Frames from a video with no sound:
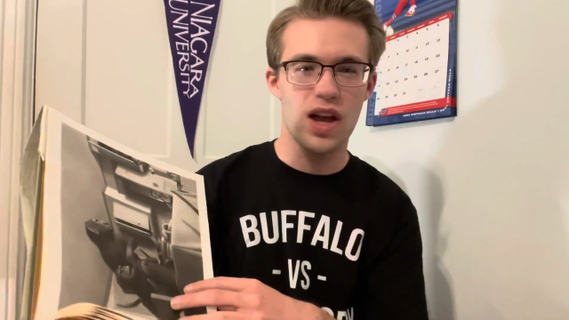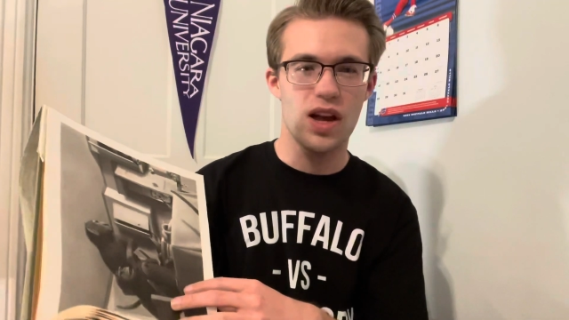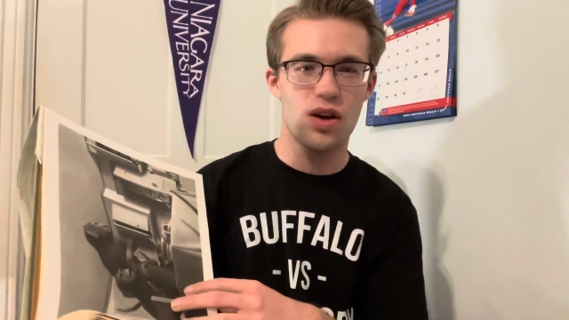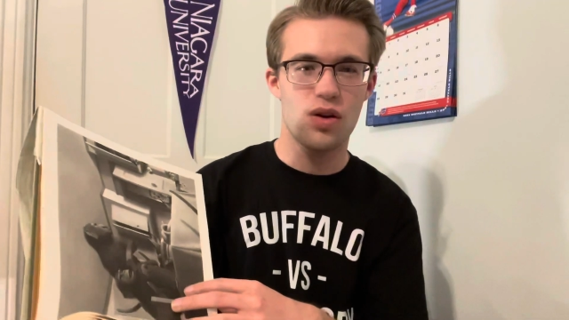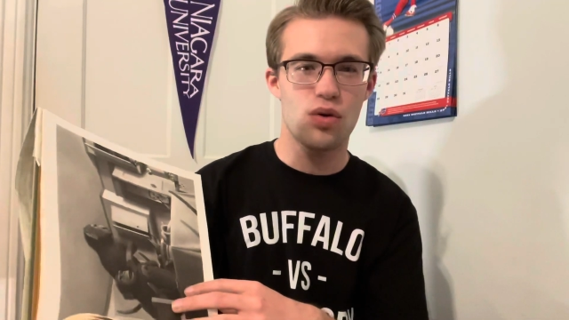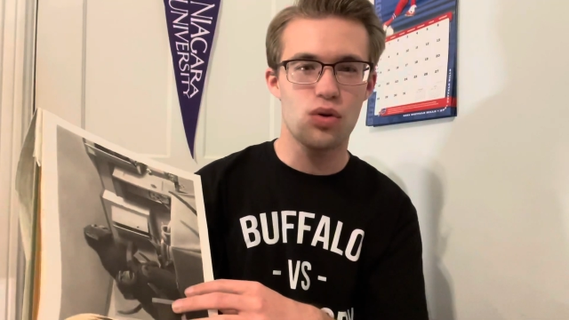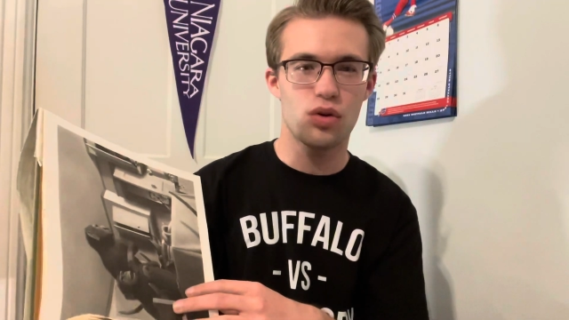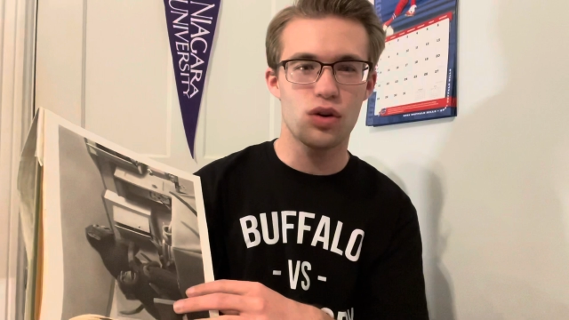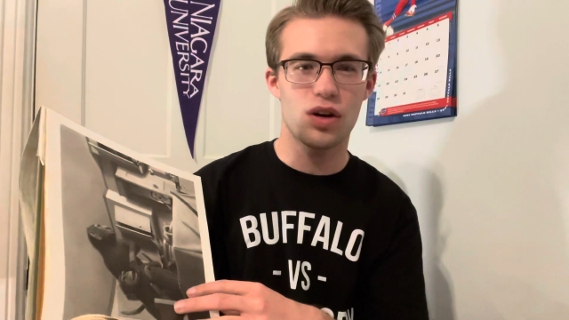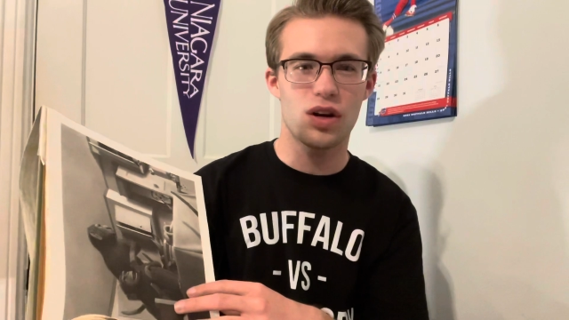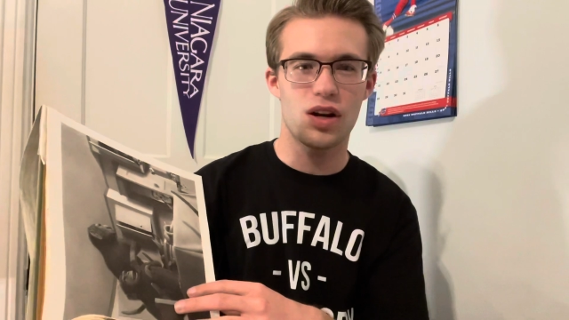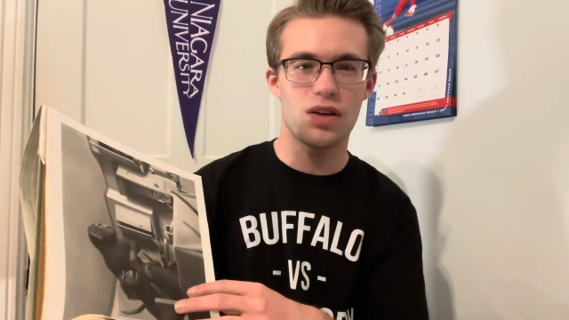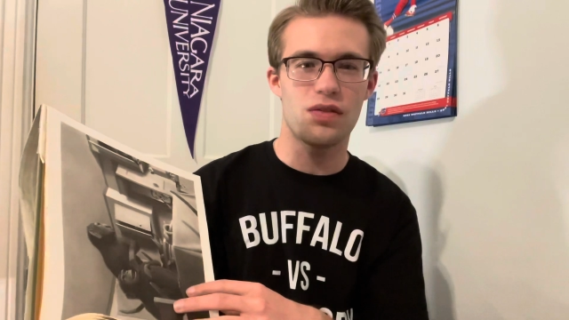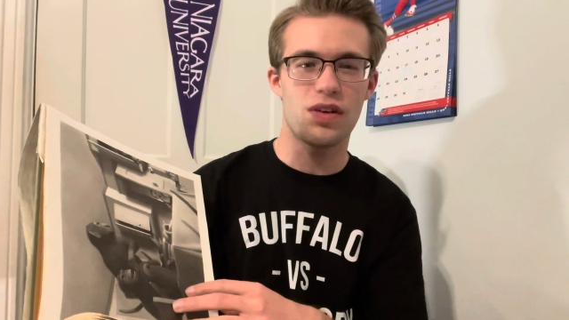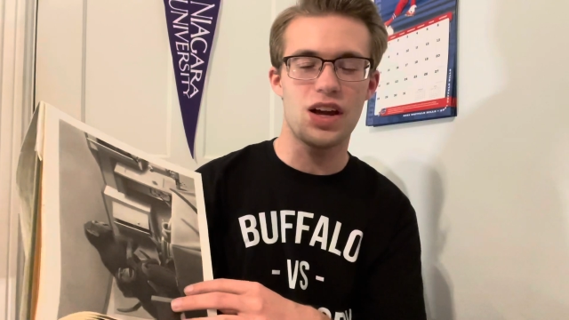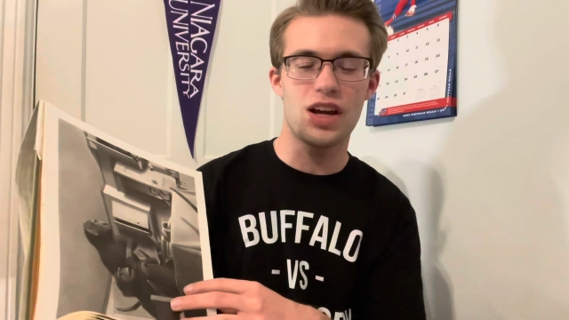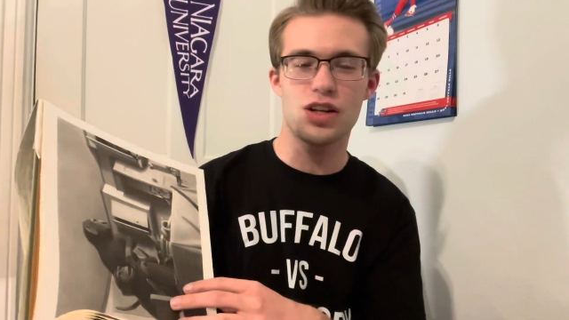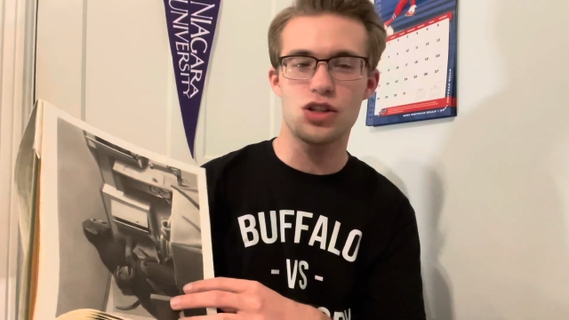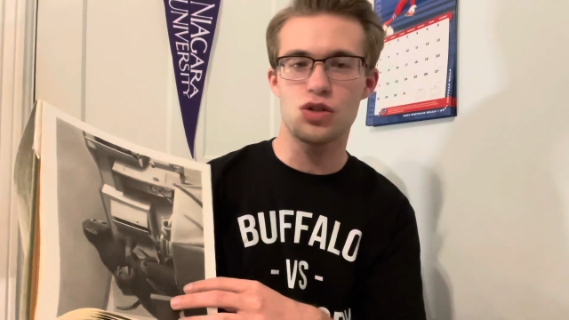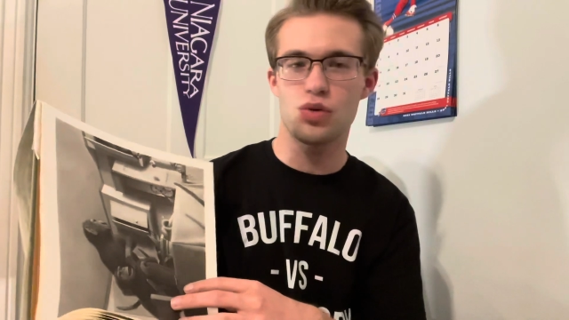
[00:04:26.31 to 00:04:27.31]
cooler and have
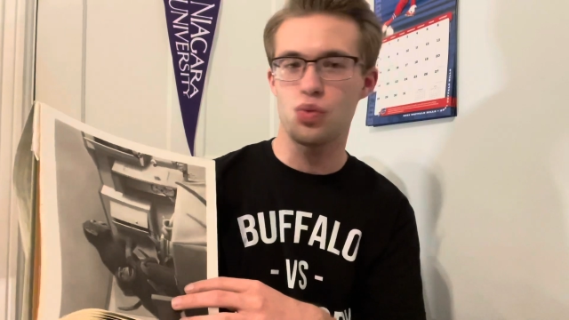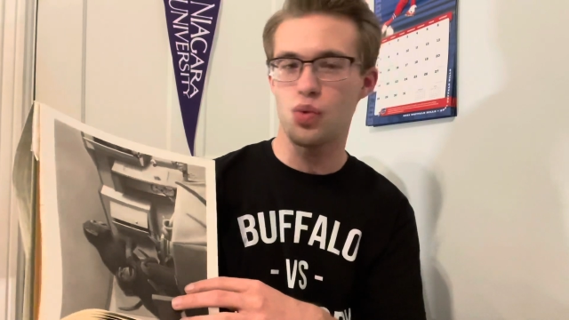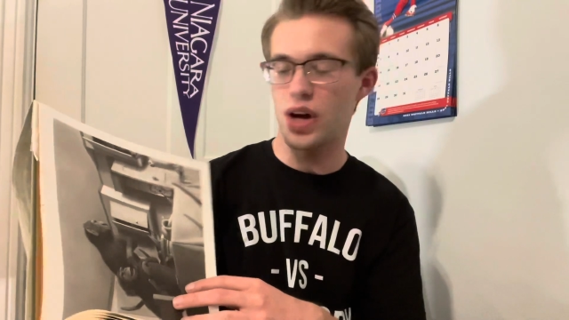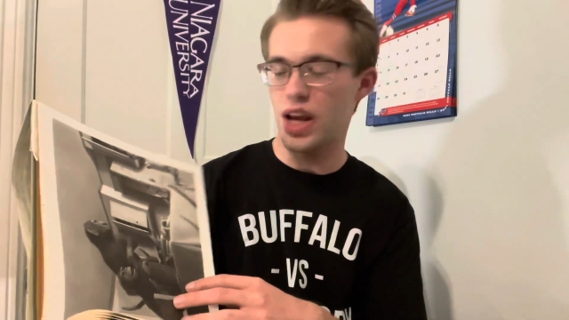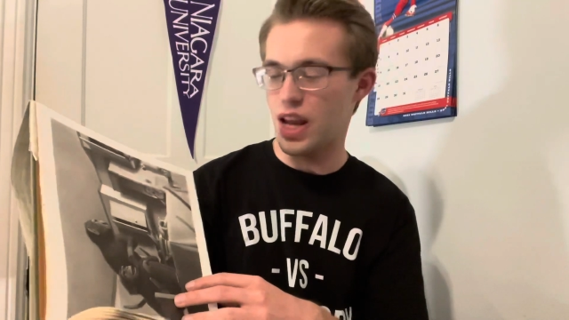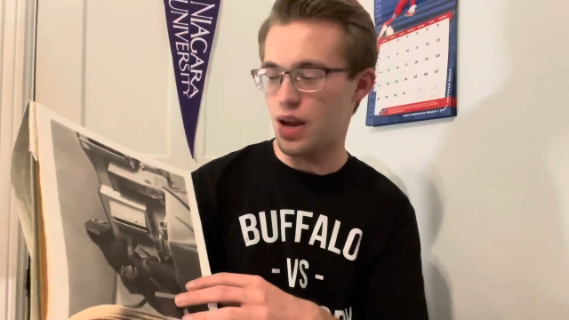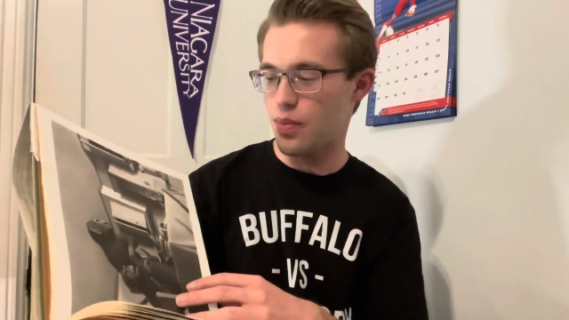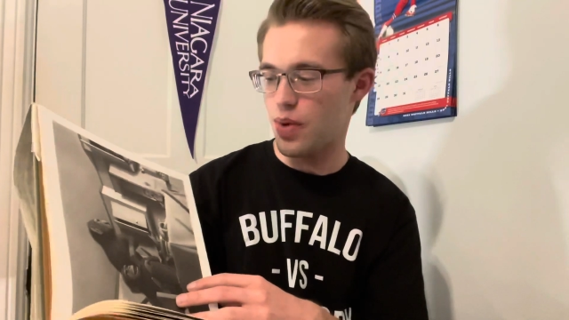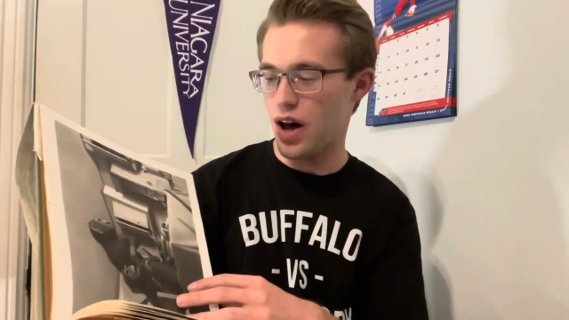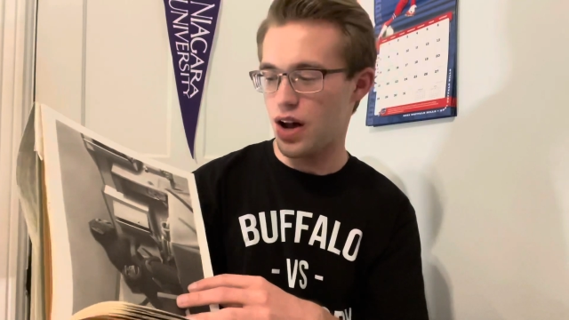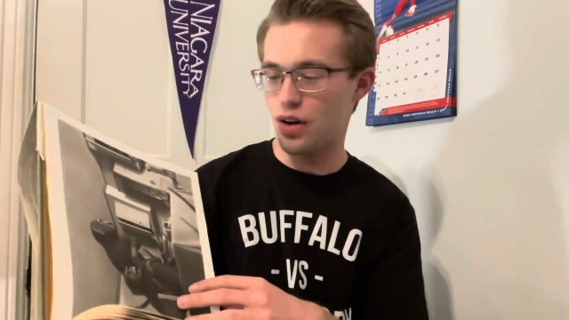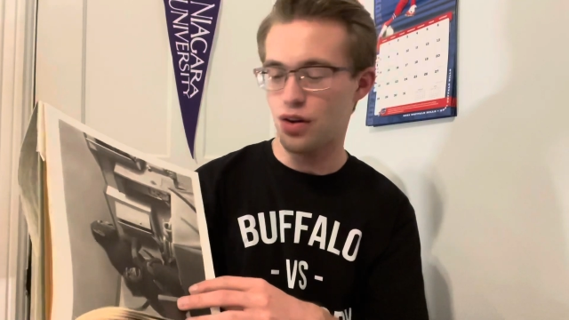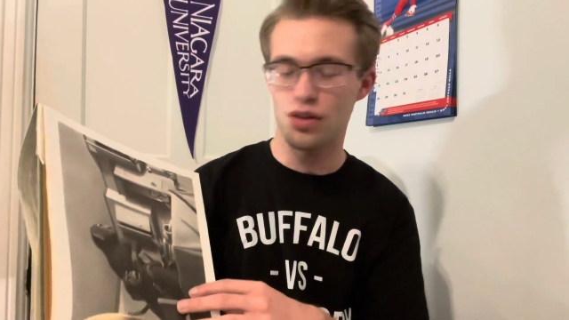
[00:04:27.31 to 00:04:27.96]
aged way better